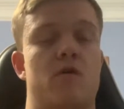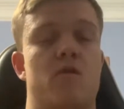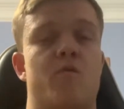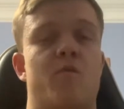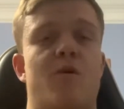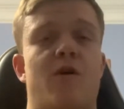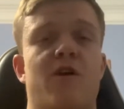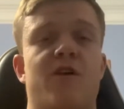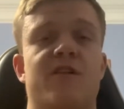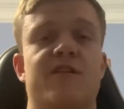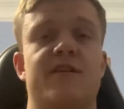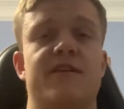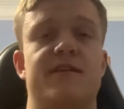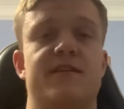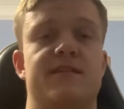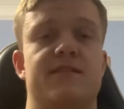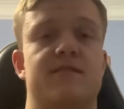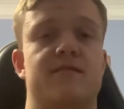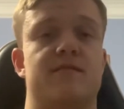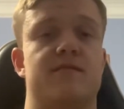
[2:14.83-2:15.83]

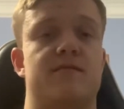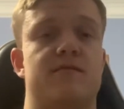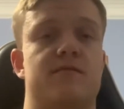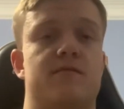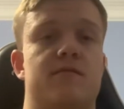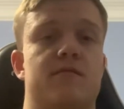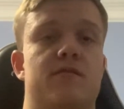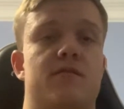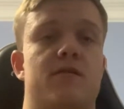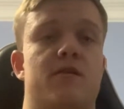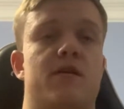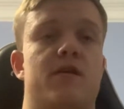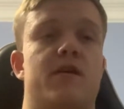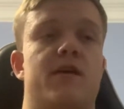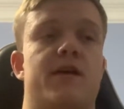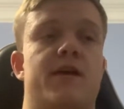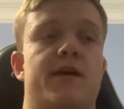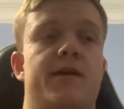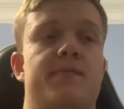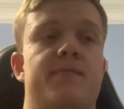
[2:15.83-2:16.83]
Wallace,
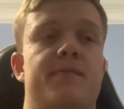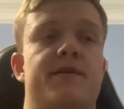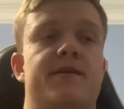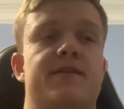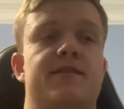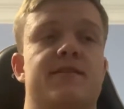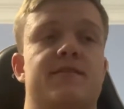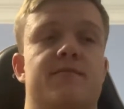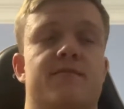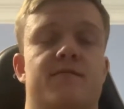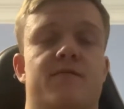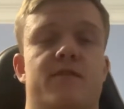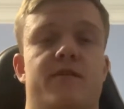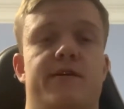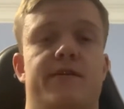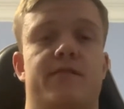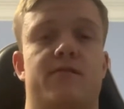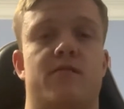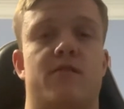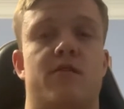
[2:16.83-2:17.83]
he missed some
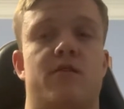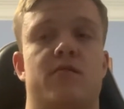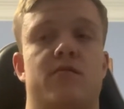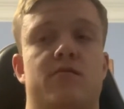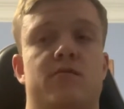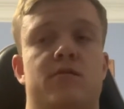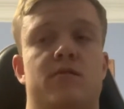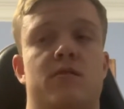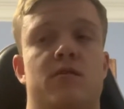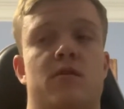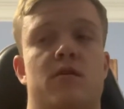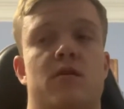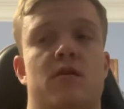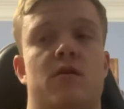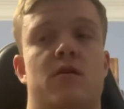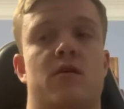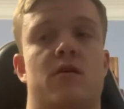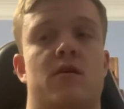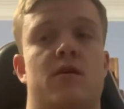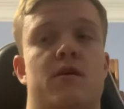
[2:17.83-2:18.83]
free throws.
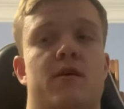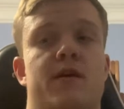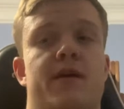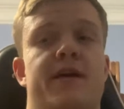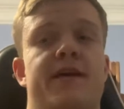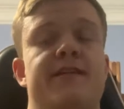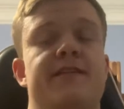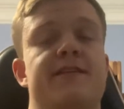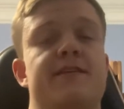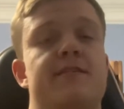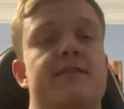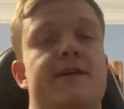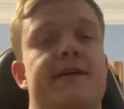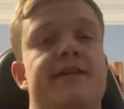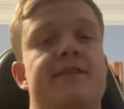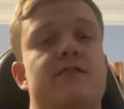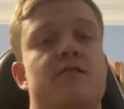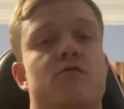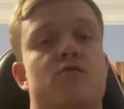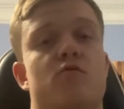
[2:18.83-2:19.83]
He
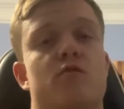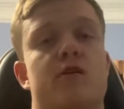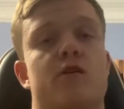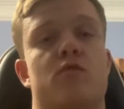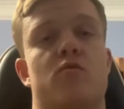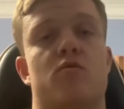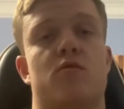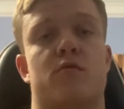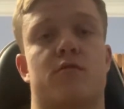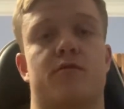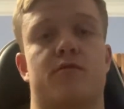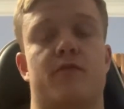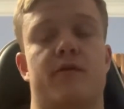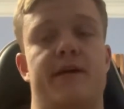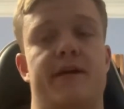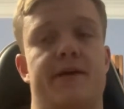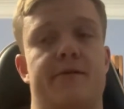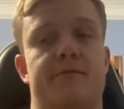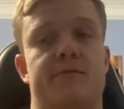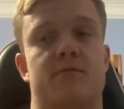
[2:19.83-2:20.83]
took one corner
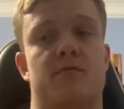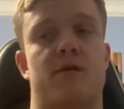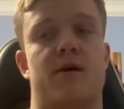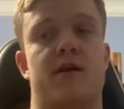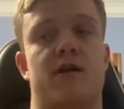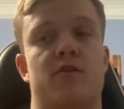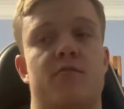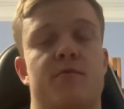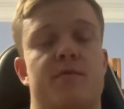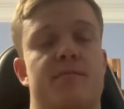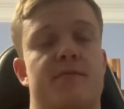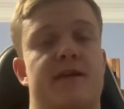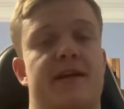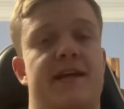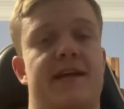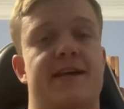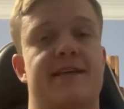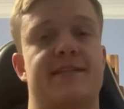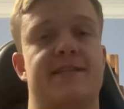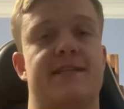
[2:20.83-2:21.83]
three. He was wide open, but he
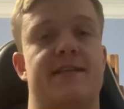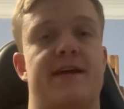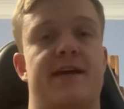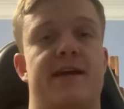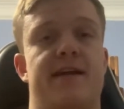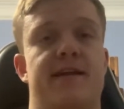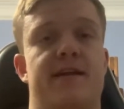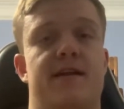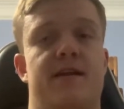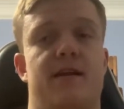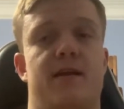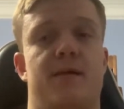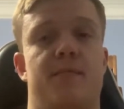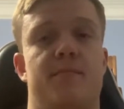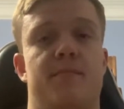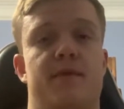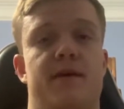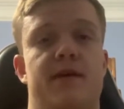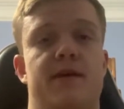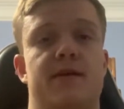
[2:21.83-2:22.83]
hesitated and he
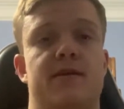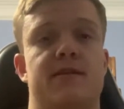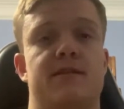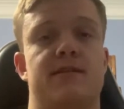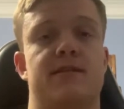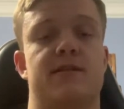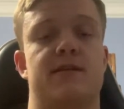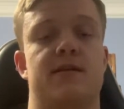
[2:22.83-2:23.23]
missed.